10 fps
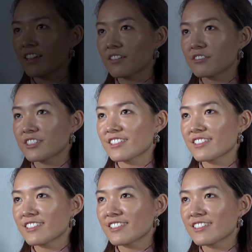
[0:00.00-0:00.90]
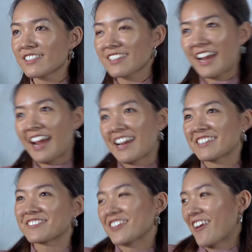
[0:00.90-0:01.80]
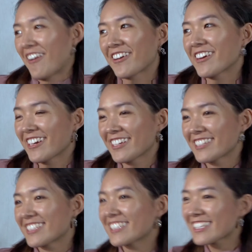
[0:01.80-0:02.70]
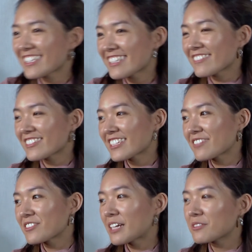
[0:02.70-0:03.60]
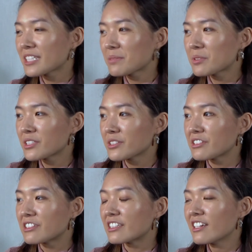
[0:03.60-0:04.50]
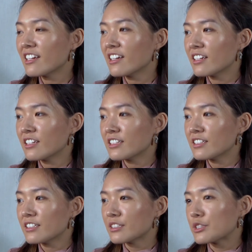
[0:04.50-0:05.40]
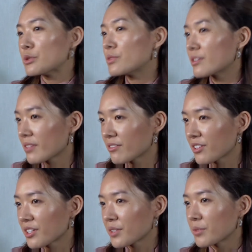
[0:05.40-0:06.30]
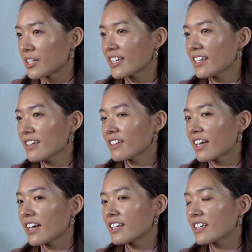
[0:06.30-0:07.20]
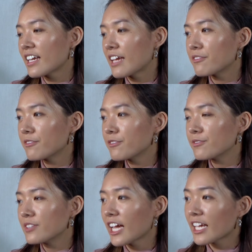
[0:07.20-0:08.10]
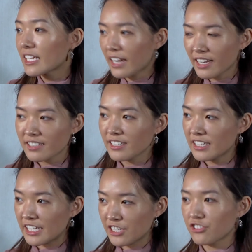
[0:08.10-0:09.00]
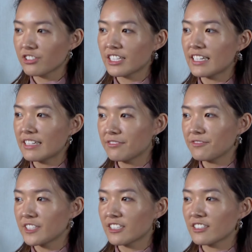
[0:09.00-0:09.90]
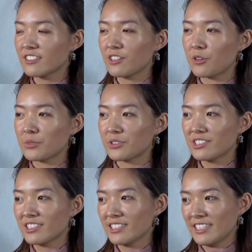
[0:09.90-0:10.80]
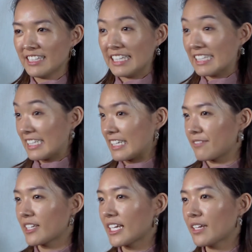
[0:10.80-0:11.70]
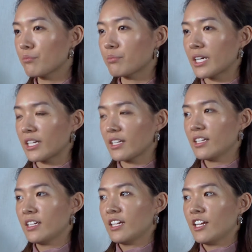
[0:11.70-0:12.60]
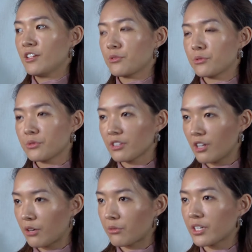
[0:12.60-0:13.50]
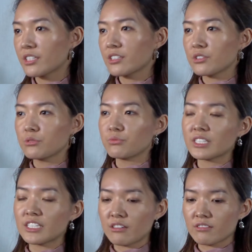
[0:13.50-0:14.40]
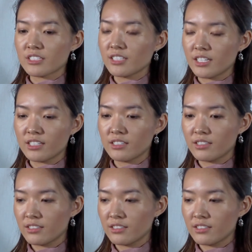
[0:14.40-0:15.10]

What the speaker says: It was kind of an honor, just because I was able to do something for the community that I guess initially it feels almost insignificant, but through the long run you really notice it